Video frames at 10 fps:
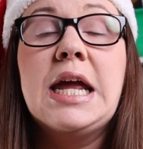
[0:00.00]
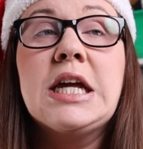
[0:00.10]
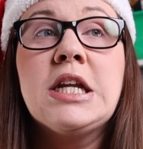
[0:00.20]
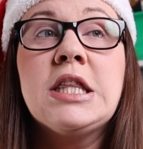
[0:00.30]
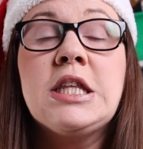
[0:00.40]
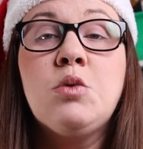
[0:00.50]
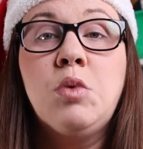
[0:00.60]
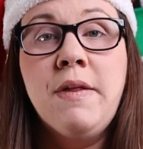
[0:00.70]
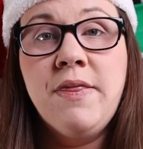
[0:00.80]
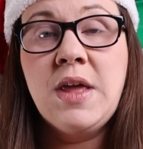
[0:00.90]
And the
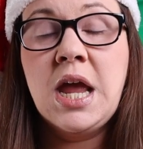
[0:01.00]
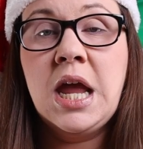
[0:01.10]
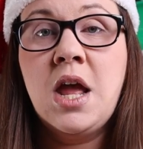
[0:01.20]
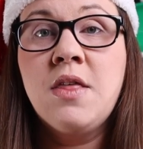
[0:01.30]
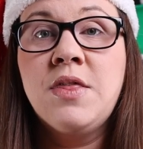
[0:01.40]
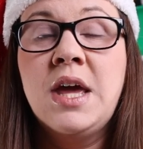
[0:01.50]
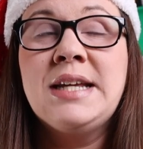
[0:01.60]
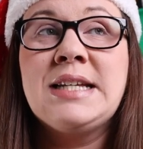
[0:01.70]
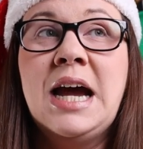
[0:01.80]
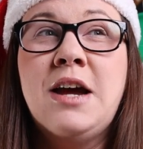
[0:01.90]
one thing
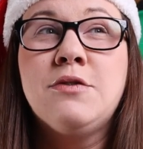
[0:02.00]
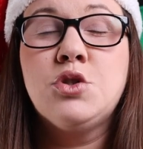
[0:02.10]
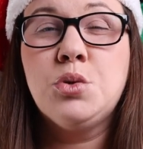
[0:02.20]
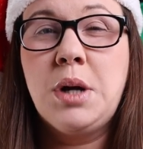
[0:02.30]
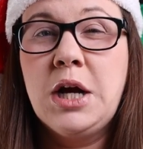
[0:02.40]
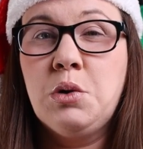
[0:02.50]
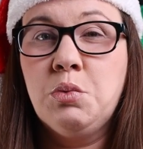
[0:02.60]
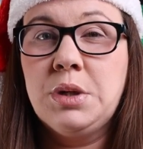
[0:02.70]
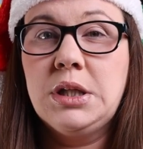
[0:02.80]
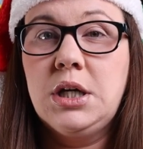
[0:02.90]
that I have tried
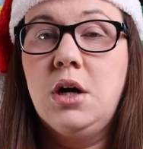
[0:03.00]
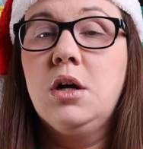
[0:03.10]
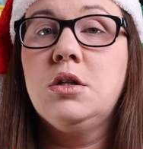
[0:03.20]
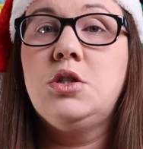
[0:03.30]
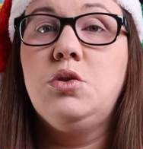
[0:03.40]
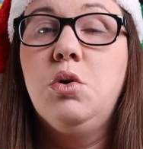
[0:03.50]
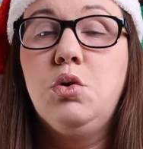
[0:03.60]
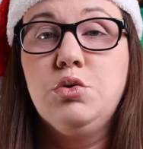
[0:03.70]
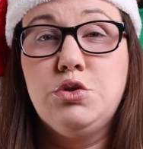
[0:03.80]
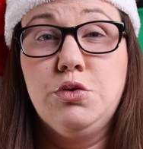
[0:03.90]
really hard to
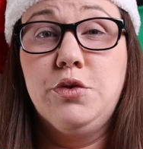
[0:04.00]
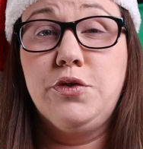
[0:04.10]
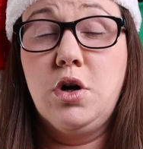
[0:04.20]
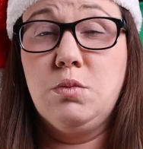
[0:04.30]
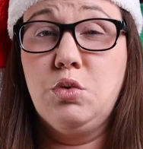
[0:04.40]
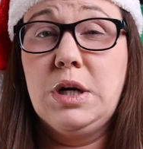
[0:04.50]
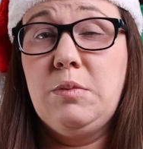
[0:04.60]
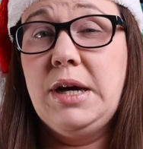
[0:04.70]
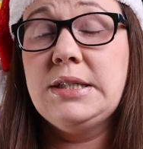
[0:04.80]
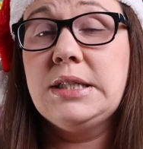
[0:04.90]
hold true for our
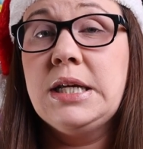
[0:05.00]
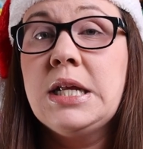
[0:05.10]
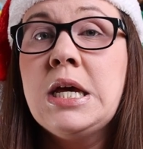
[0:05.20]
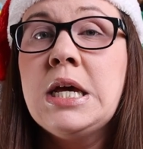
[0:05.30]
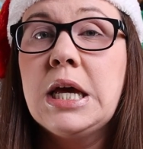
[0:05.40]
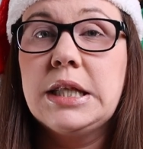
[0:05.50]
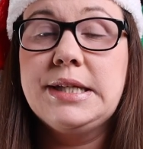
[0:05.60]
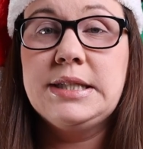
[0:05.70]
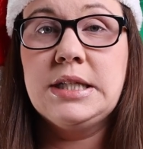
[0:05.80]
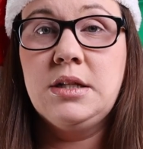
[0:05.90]
morning basket, at
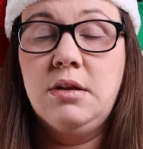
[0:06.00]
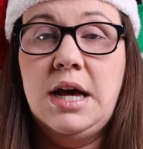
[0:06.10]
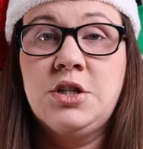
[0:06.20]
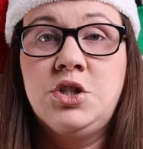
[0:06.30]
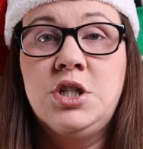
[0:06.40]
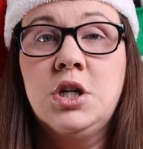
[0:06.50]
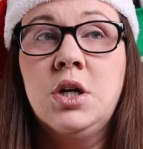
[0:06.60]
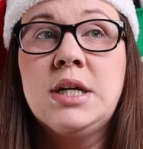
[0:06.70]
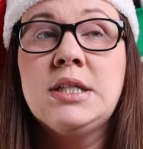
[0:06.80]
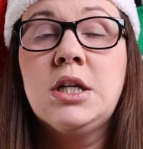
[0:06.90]
least in the last
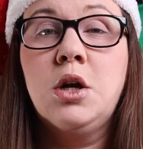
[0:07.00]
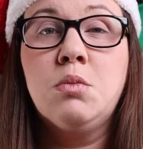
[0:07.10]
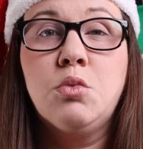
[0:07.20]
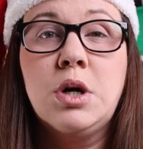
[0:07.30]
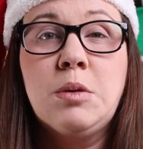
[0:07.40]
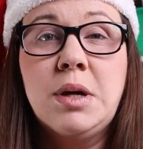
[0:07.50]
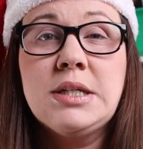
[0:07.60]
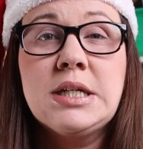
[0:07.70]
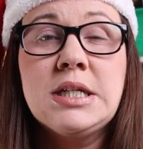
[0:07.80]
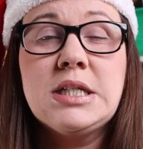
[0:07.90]
year, is that our morning
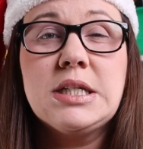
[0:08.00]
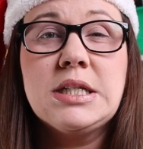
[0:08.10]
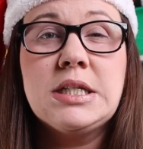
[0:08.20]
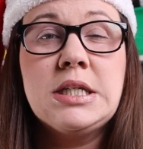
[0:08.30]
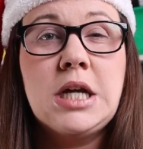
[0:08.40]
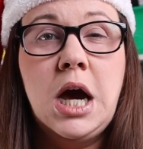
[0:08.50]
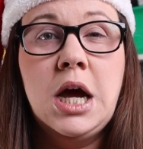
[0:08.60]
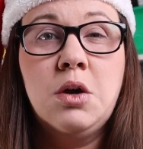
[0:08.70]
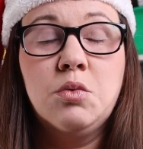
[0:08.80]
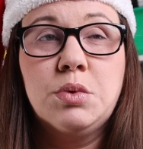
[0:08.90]
basket does
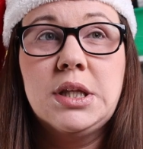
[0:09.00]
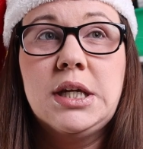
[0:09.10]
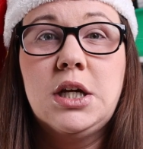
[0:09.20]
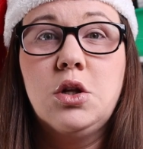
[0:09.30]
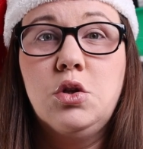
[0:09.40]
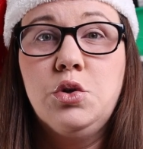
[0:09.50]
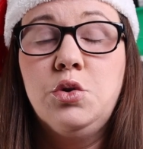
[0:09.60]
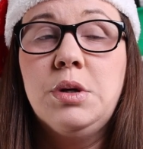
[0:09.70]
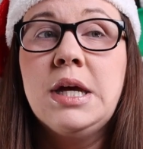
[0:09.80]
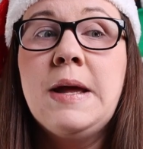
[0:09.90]
not really
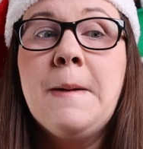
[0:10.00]
include